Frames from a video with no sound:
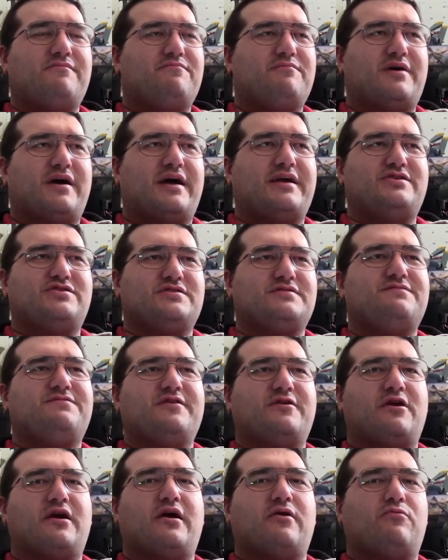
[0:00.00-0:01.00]
I just
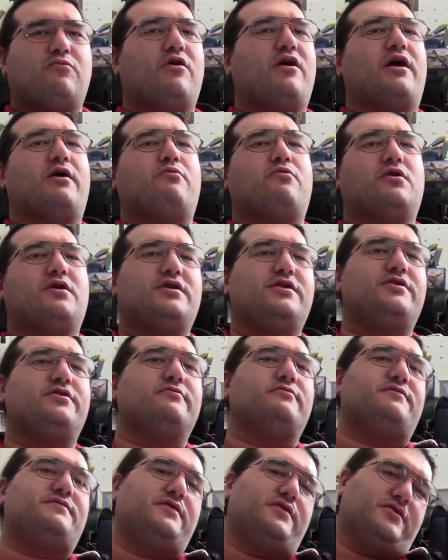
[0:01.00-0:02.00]
figure out what I want to do
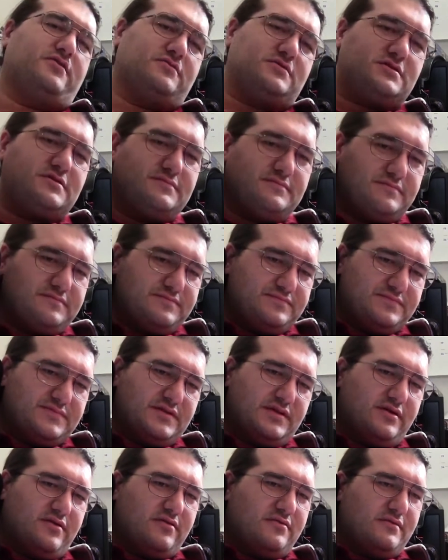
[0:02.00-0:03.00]
with those.
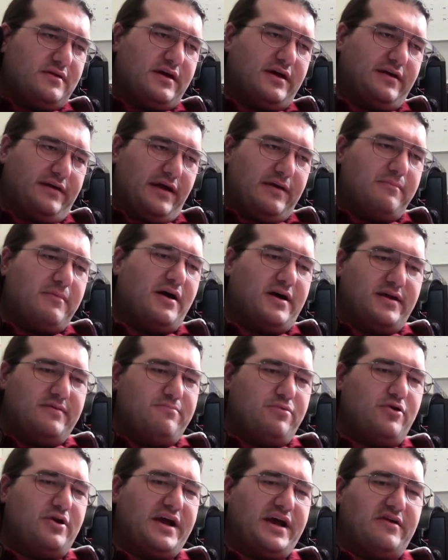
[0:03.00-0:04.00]
I might
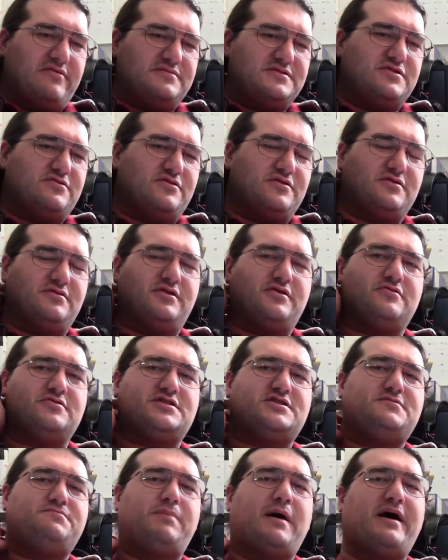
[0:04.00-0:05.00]
put out sort of little
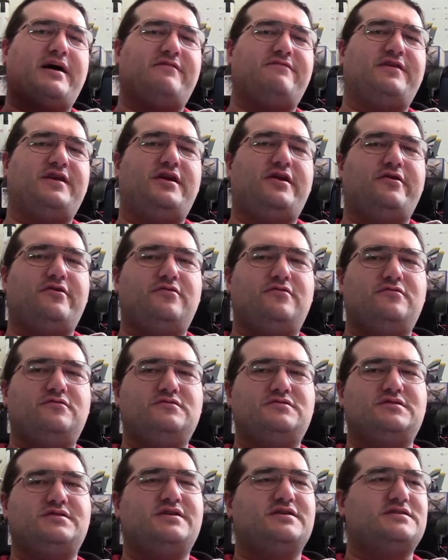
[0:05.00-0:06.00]
spot
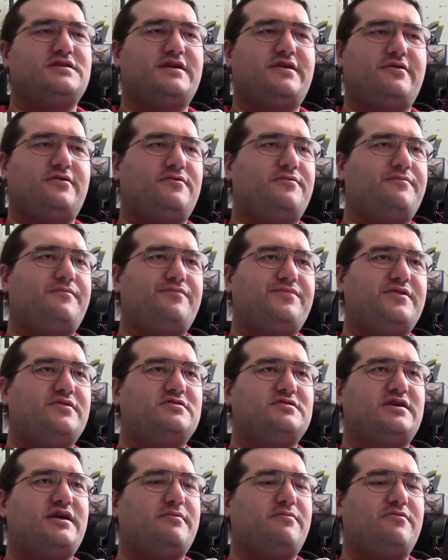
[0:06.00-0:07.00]
videos because I know
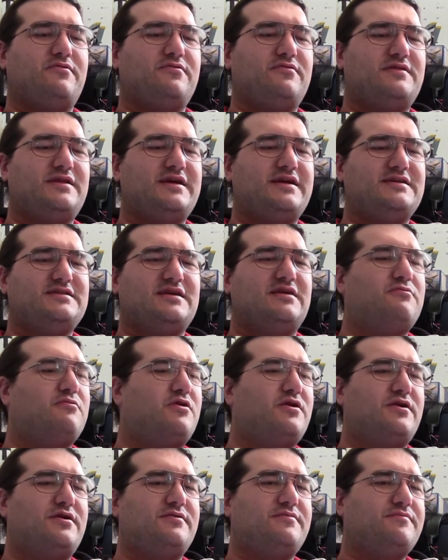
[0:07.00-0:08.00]
there's a couple of things I
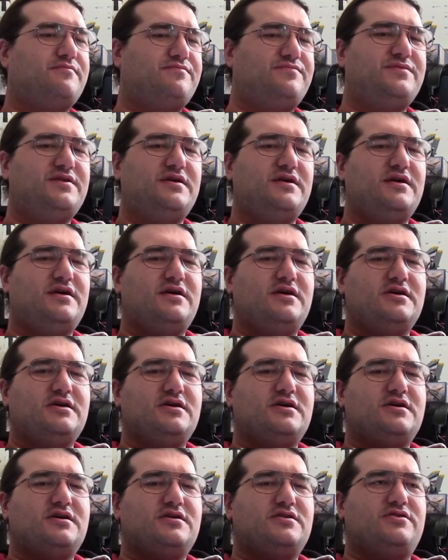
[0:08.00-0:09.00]
want to
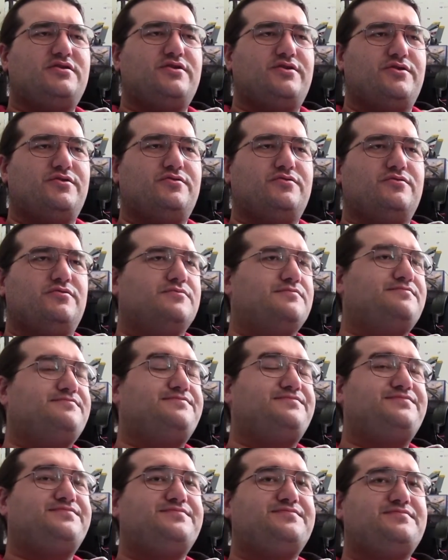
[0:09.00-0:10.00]
do
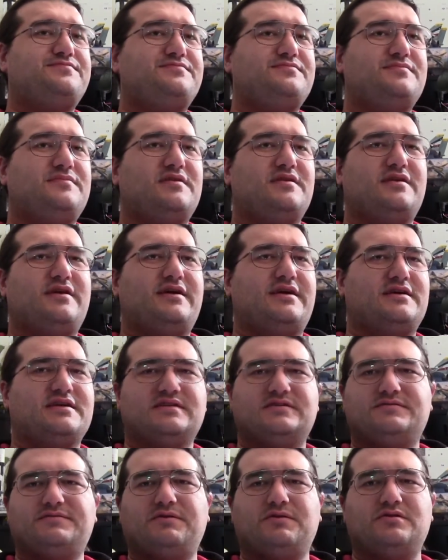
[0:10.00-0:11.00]

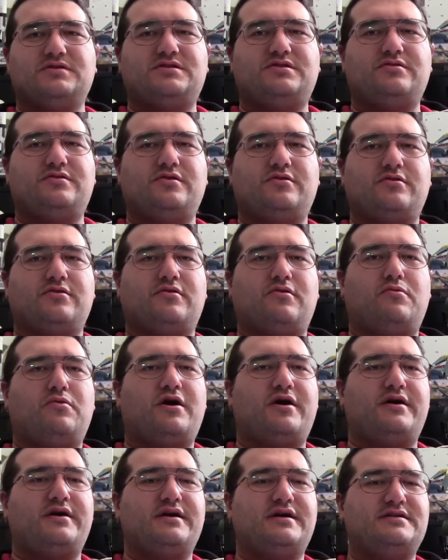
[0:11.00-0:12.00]
as far as tutorial
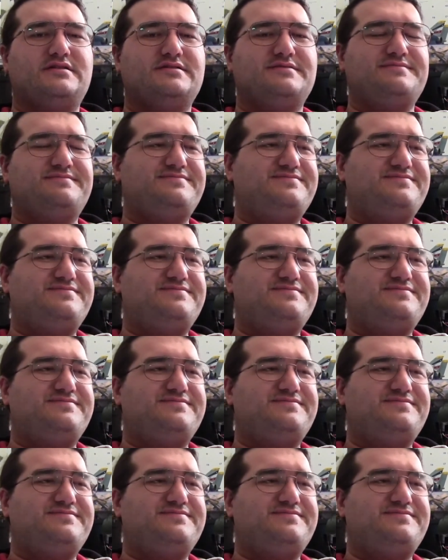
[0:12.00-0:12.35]
wise.